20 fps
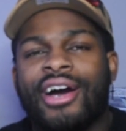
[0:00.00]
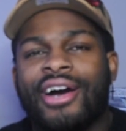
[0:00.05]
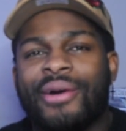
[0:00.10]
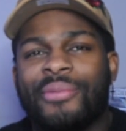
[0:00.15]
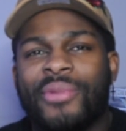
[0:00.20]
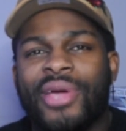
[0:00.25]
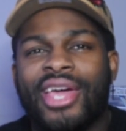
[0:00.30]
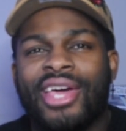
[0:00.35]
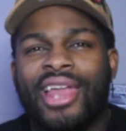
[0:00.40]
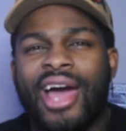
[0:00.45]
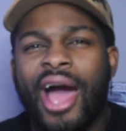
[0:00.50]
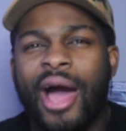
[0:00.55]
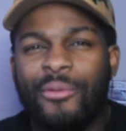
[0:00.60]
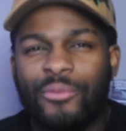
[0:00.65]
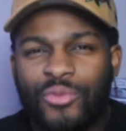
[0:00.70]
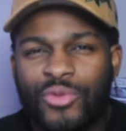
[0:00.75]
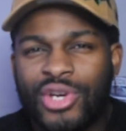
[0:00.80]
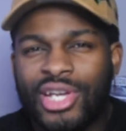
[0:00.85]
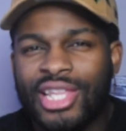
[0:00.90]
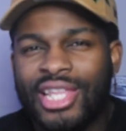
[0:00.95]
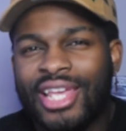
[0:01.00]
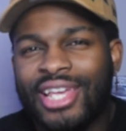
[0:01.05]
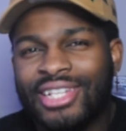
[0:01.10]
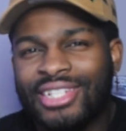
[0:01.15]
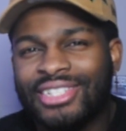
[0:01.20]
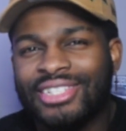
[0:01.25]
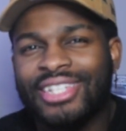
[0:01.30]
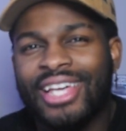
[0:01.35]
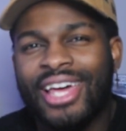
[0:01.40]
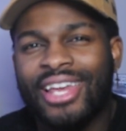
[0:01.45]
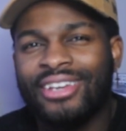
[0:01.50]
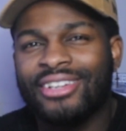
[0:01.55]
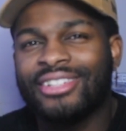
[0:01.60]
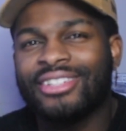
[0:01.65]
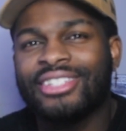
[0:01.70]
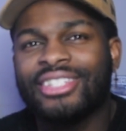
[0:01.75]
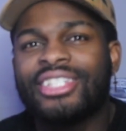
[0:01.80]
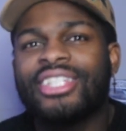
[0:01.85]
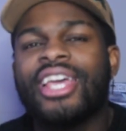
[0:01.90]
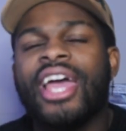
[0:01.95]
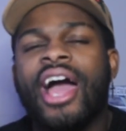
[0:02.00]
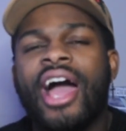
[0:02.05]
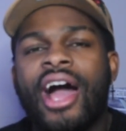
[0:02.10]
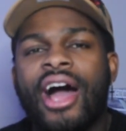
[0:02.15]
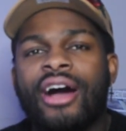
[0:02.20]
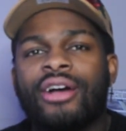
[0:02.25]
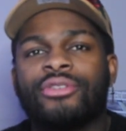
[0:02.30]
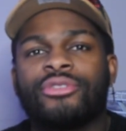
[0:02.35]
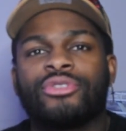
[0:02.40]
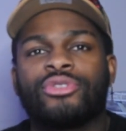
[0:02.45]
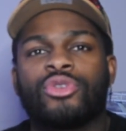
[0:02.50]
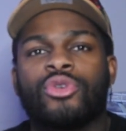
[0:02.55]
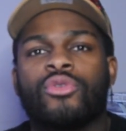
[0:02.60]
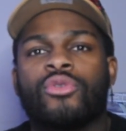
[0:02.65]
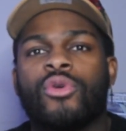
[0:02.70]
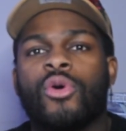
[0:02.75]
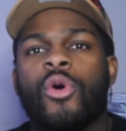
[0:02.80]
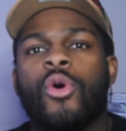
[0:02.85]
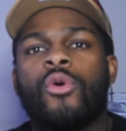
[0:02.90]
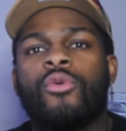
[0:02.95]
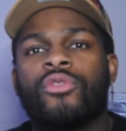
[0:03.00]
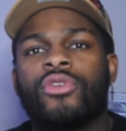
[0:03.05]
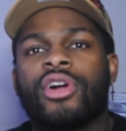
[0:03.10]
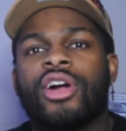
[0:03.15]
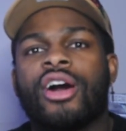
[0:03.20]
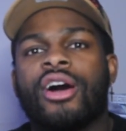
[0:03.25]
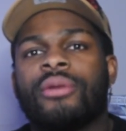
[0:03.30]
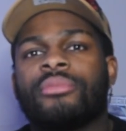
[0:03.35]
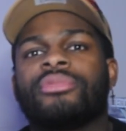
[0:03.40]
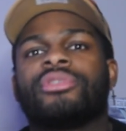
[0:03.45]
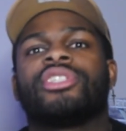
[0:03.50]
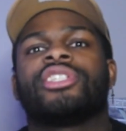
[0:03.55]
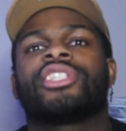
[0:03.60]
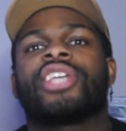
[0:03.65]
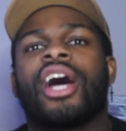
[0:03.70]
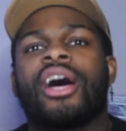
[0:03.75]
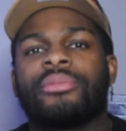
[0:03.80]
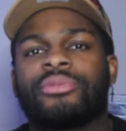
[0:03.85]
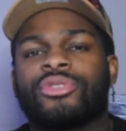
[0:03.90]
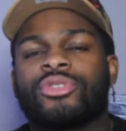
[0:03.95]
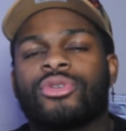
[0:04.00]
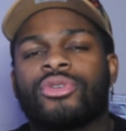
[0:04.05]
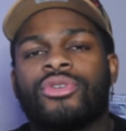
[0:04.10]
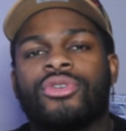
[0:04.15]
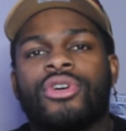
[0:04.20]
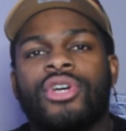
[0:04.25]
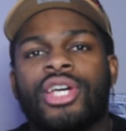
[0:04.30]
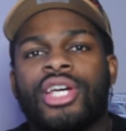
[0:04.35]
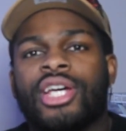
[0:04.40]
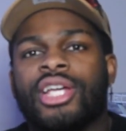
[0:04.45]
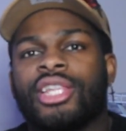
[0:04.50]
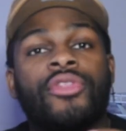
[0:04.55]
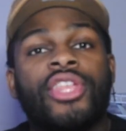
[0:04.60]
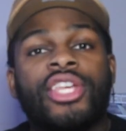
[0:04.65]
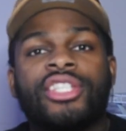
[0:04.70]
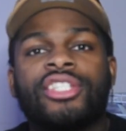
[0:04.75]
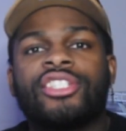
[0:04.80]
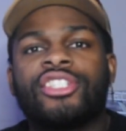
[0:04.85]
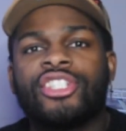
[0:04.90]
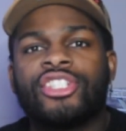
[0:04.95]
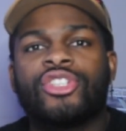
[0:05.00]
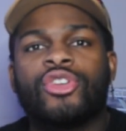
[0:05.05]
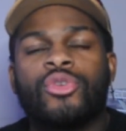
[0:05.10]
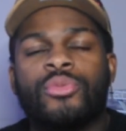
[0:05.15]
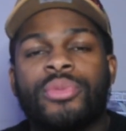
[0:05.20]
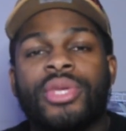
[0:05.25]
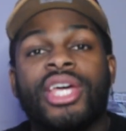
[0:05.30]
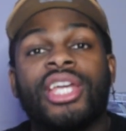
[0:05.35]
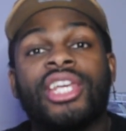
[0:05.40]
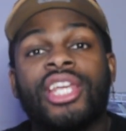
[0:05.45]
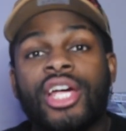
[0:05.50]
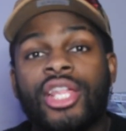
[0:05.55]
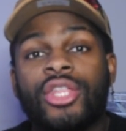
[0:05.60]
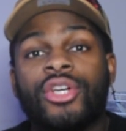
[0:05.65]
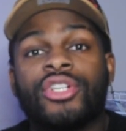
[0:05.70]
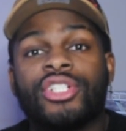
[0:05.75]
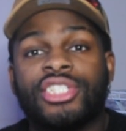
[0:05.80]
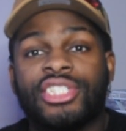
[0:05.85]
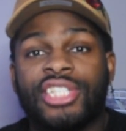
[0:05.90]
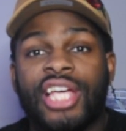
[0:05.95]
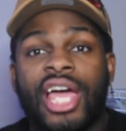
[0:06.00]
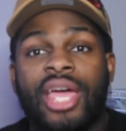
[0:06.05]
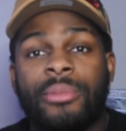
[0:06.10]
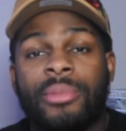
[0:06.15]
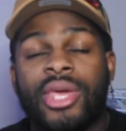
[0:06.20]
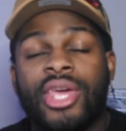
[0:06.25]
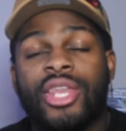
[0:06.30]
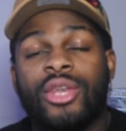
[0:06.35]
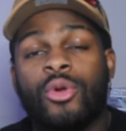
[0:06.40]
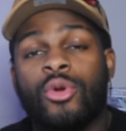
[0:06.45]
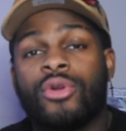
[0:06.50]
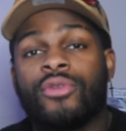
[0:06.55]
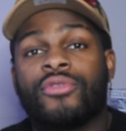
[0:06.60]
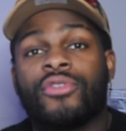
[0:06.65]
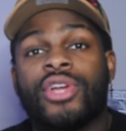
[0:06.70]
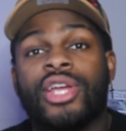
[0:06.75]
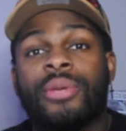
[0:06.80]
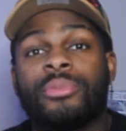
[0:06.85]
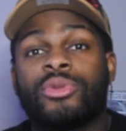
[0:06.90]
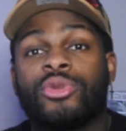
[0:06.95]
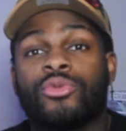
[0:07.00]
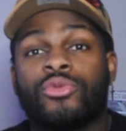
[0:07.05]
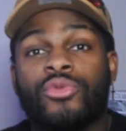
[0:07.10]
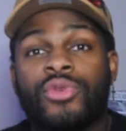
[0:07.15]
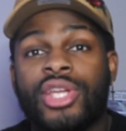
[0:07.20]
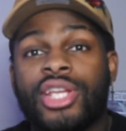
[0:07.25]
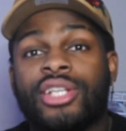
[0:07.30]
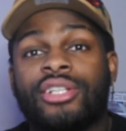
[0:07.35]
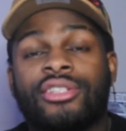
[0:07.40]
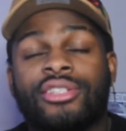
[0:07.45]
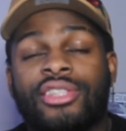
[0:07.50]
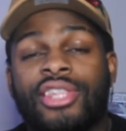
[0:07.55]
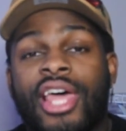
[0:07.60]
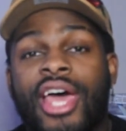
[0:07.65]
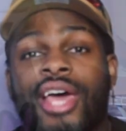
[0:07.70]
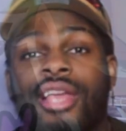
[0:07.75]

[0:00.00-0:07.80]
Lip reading: And I'm really excited to see how Zoro overcomes this obstacle. This is just going to be another assignment in order for him to reach